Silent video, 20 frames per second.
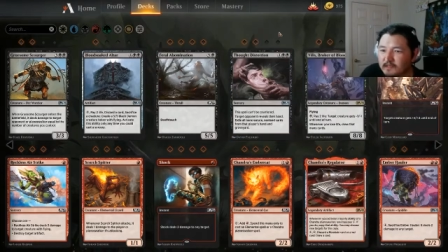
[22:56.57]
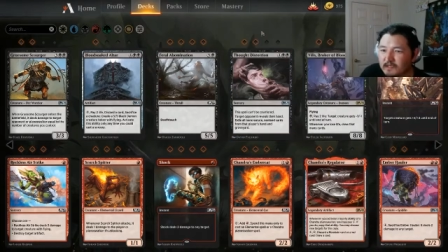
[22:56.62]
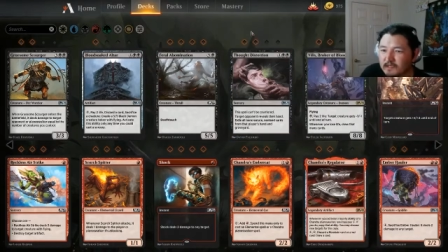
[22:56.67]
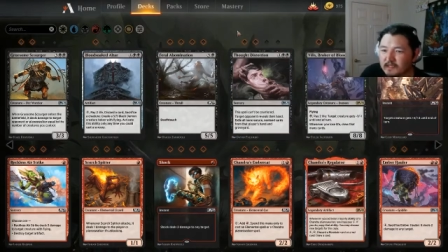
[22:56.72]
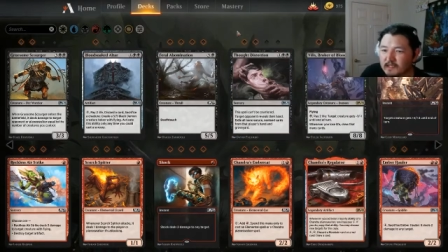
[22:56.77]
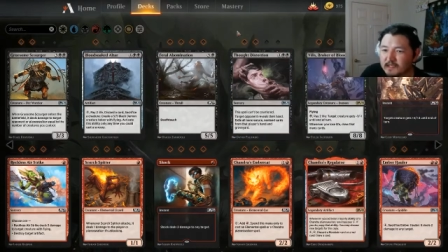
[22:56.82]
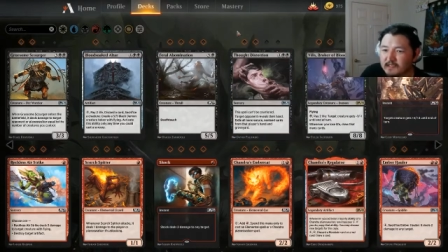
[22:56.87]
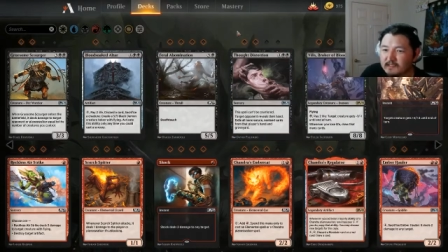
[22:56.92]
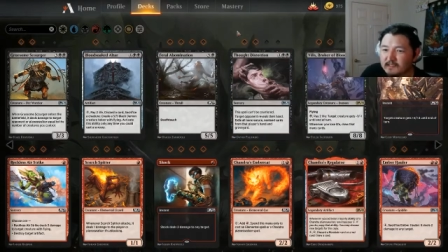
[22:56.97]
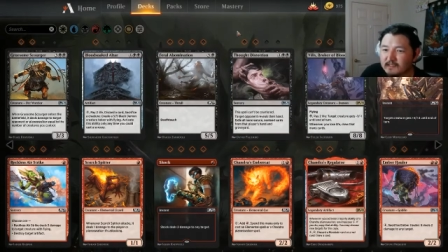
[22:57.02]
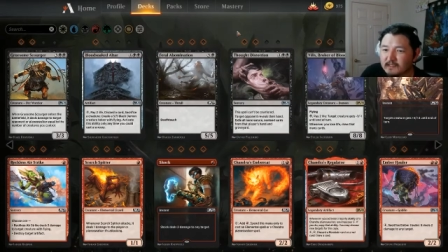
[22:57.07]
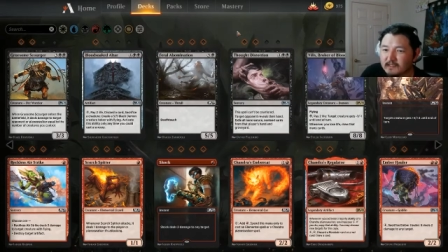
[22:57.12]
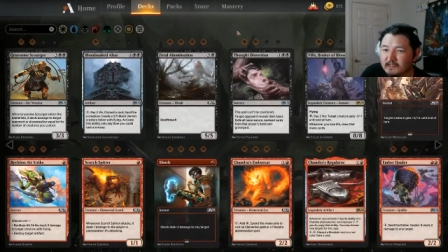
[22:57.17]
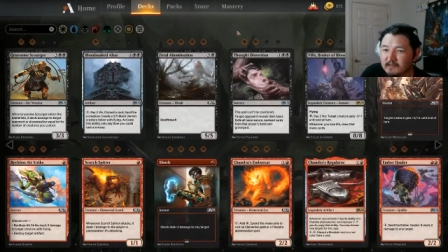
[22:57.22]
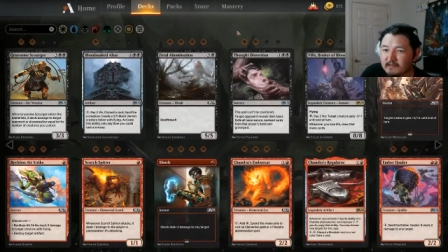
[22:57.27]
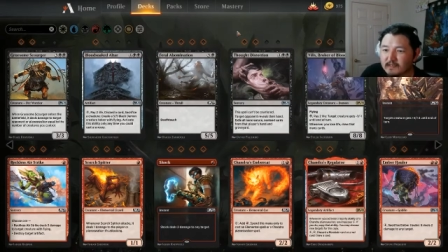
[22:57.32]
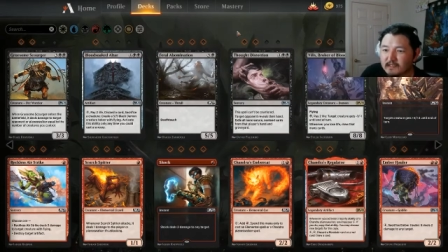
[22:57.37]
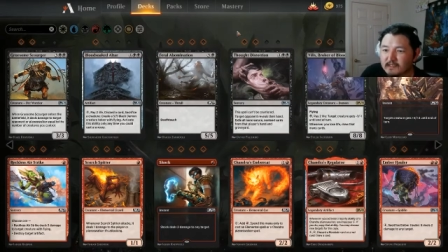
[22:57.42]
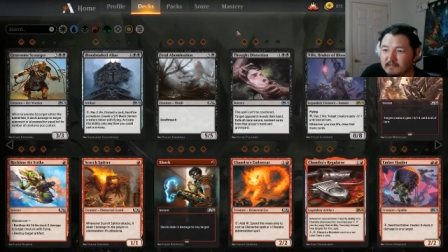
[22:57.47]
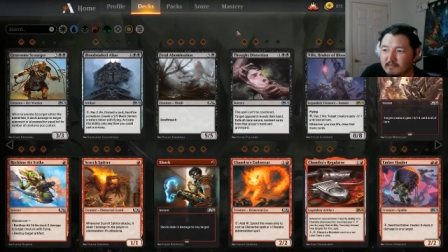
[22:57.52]
I'd like to get
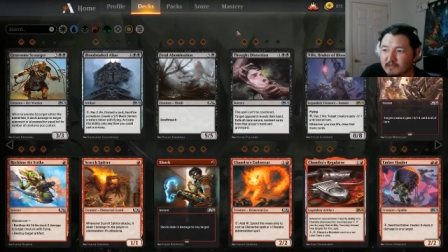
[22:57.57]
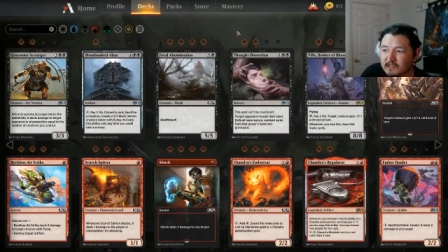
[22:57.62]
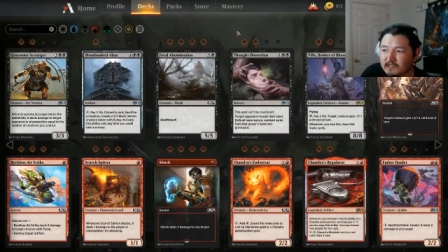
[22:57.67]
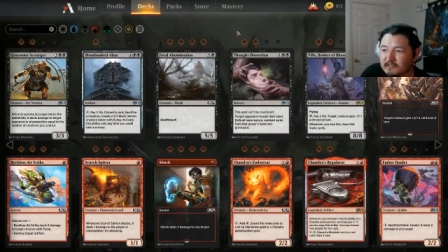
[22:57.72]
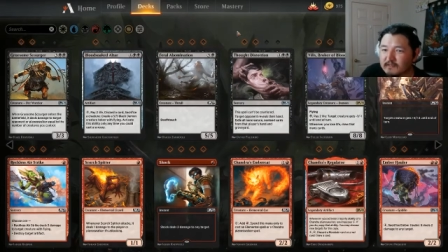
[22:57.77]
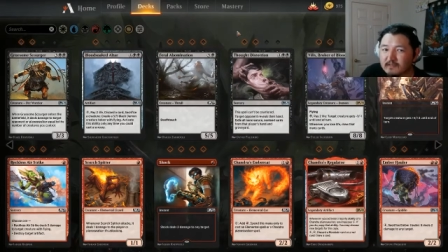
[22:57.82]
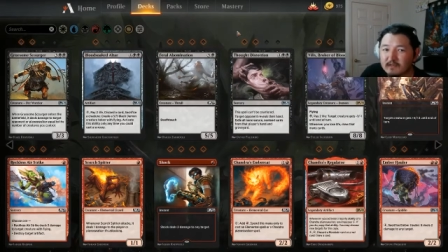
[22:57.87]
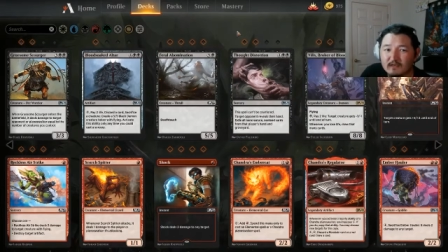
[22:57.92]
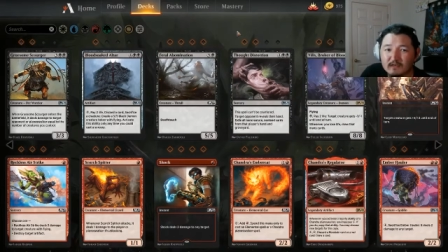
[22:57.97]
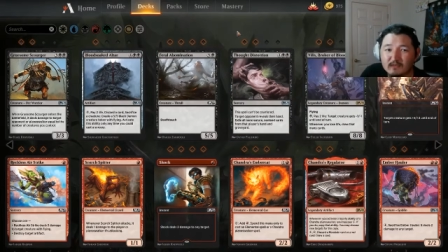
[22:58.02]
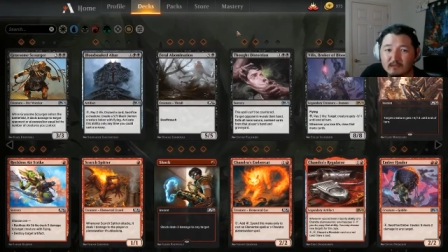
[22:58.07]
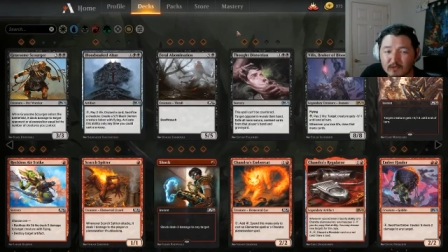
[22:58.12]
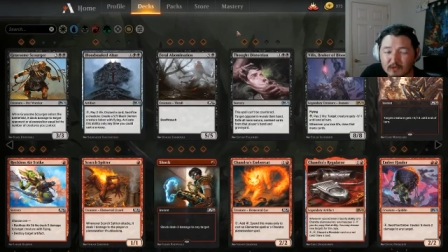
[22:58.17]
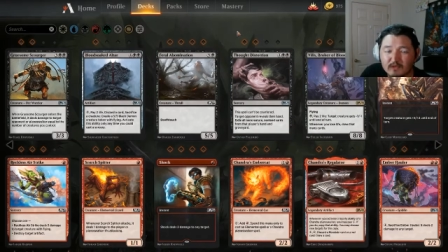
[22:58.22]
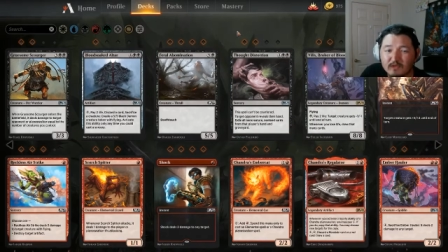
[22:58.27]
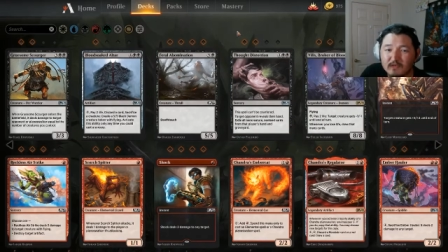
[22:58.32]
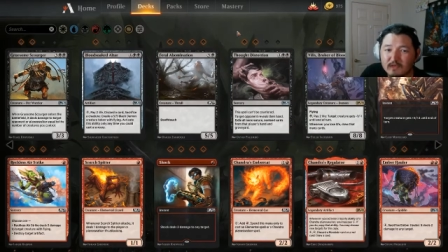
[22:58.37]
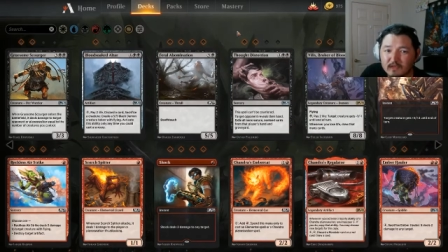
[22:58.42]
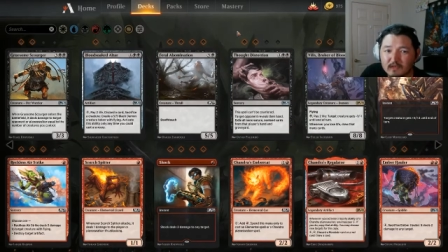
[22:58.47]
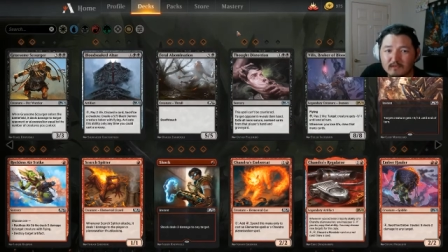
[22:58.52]
as much as our
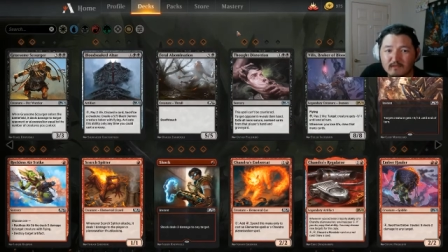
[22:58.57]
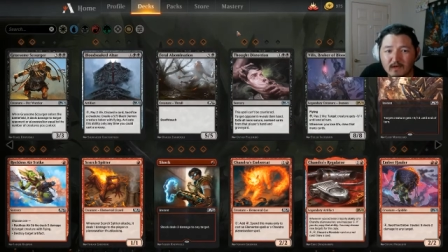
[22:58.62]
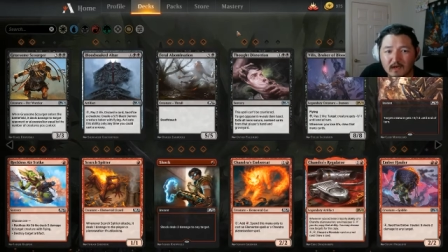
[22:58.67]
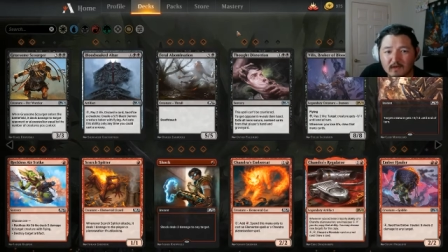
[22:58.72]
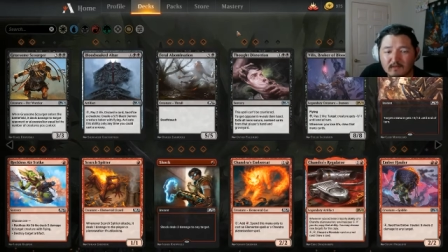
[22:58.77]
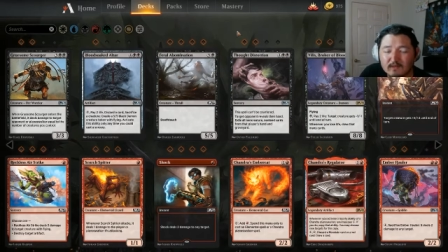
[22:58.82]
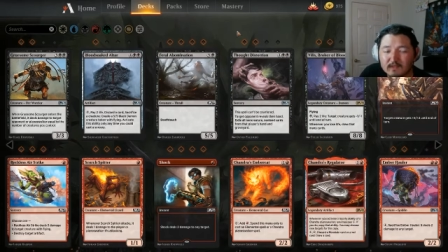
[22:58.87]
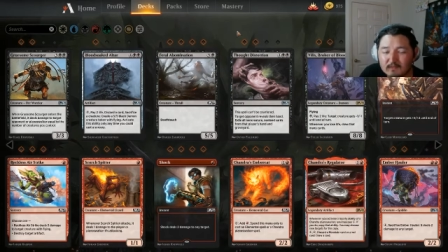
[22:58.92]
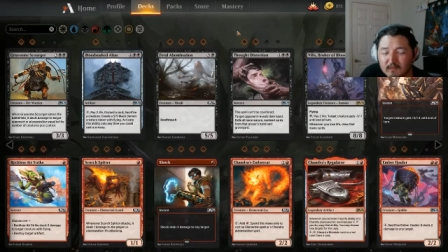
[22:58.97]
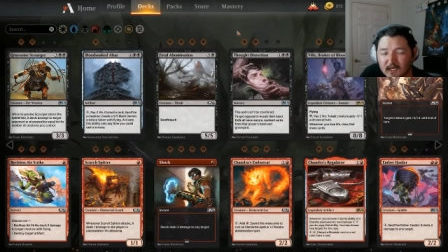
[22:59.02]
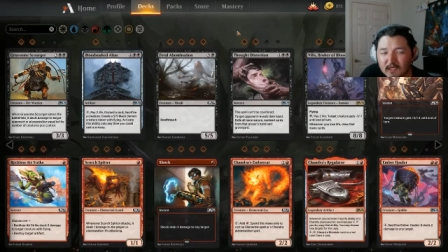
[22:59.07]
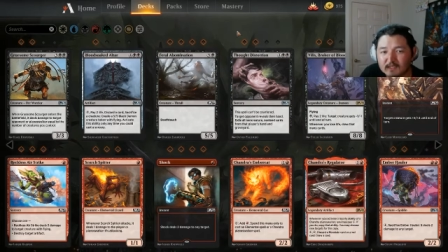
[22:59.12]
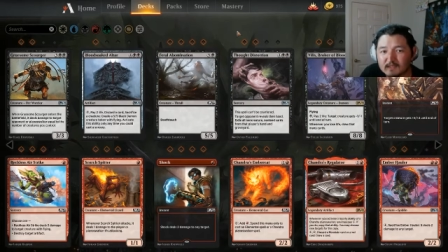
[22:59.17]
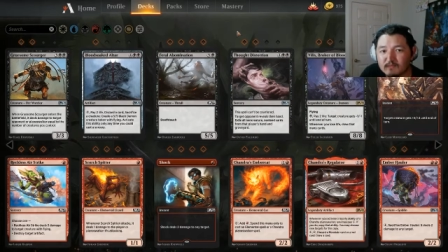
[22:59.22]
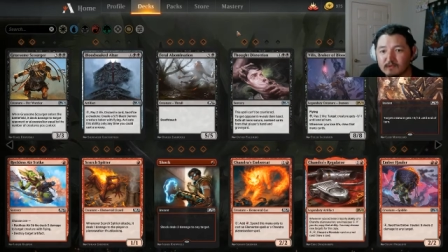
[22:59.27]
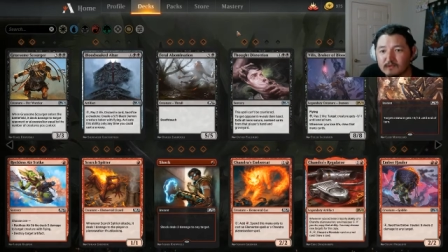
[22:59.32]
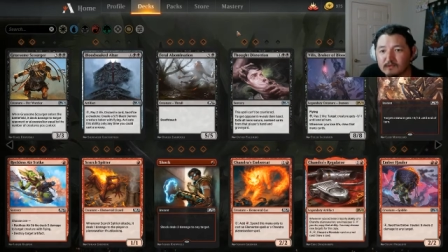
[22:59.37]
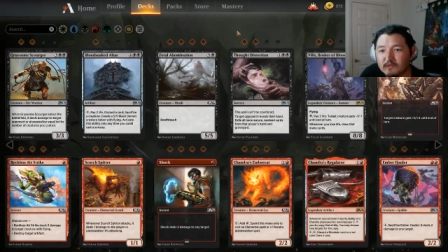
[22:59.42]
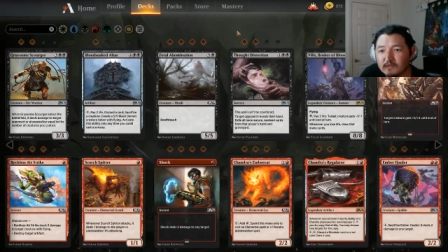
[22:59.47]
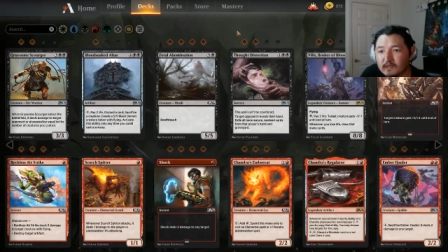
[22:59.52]
community involved as
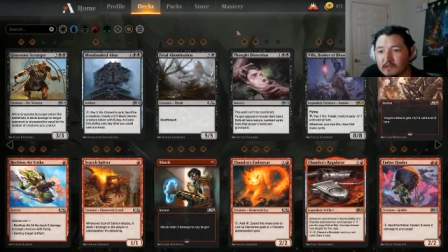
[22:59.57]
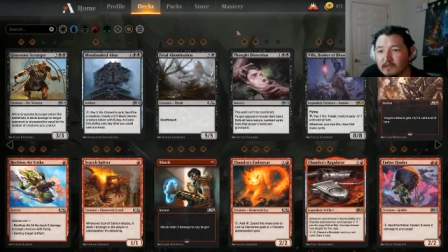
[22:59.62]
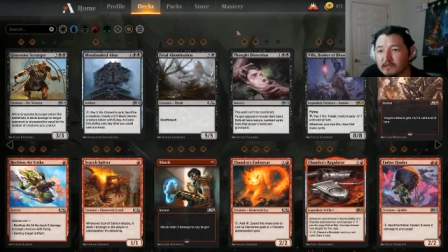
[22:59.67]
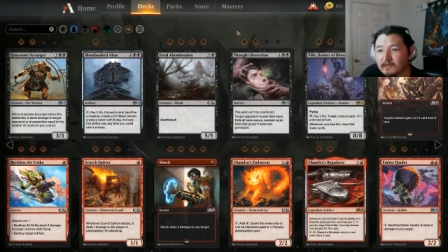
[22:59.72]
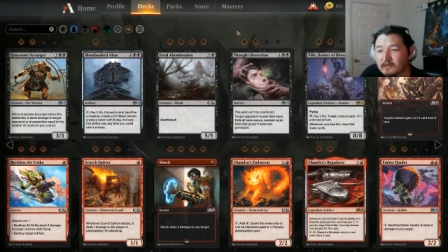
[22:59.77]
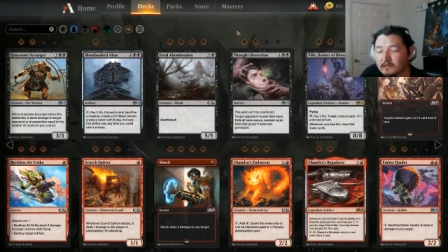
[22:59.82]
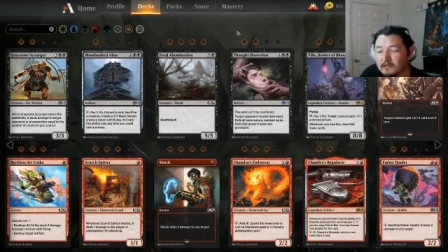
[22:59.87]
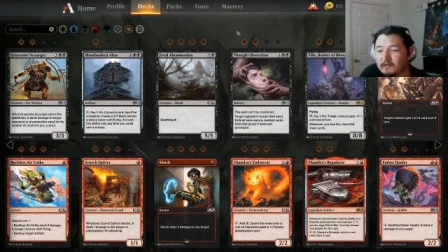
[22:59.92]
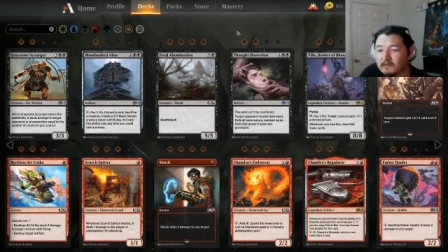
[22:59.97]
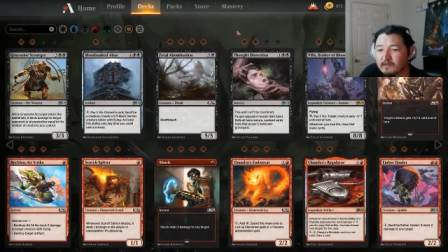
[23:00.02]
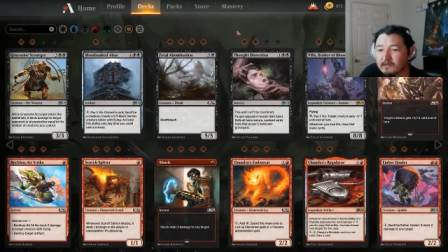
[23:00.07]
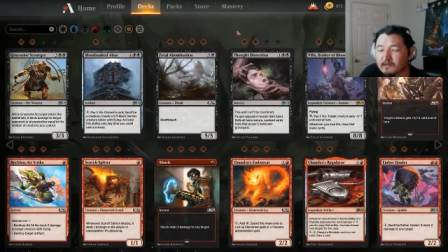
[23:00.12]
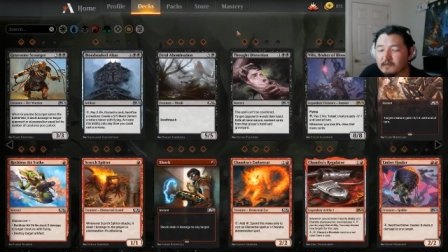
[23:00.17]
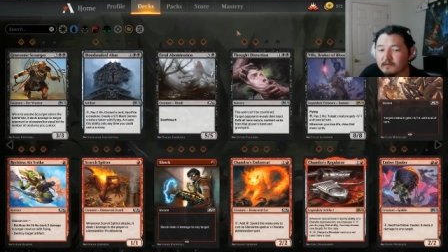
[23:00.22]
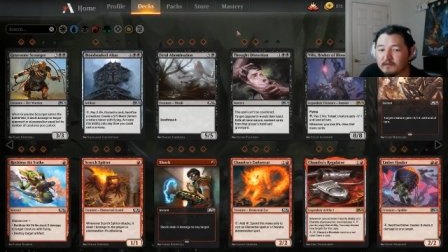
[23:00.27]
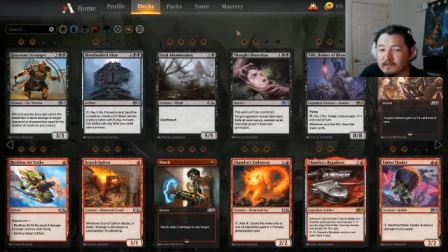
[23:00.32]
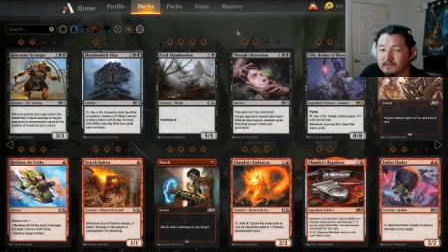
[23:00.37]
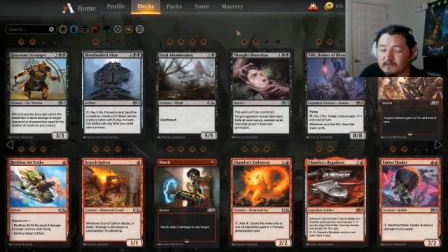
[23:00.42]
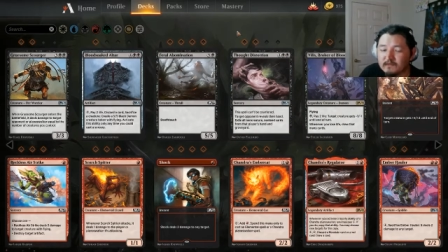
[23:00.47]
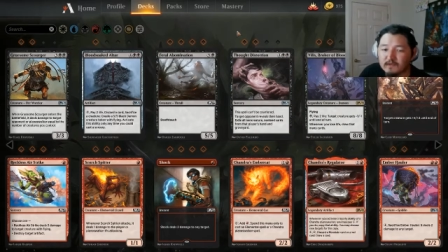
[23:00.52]
possible.
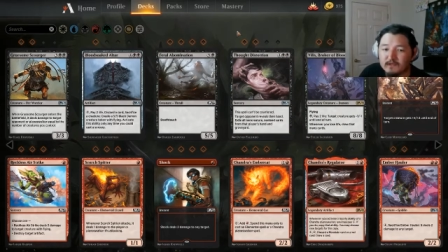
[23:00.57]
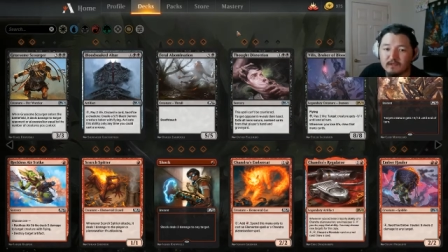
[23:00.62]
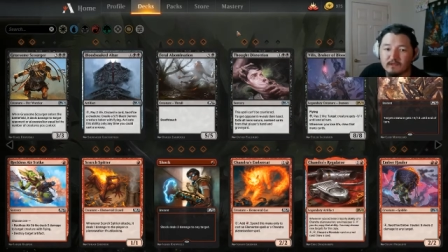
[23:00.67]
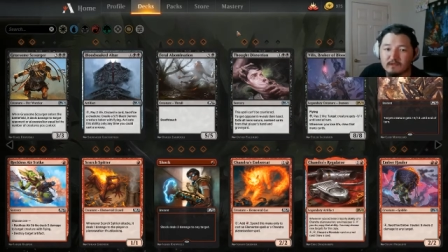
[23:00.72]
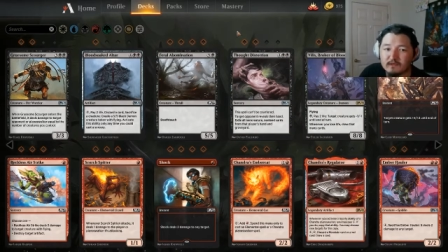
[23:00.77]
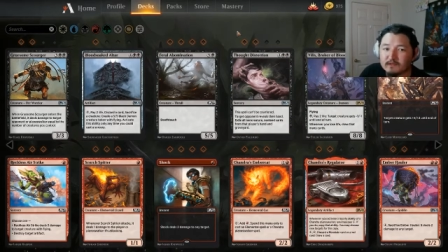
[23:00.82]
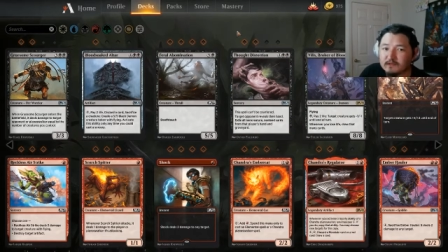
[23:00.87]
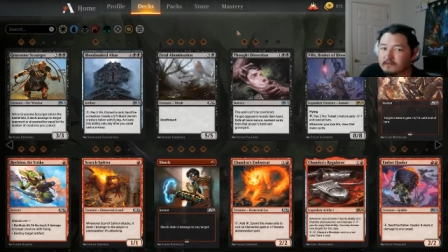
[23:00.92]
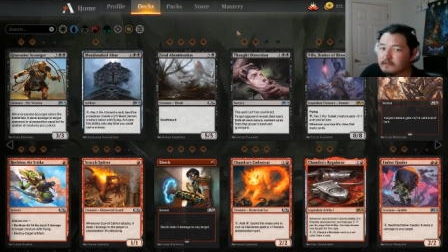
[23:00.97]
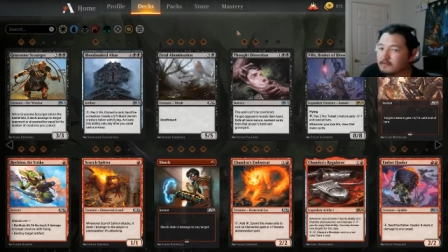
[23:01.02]
These videos and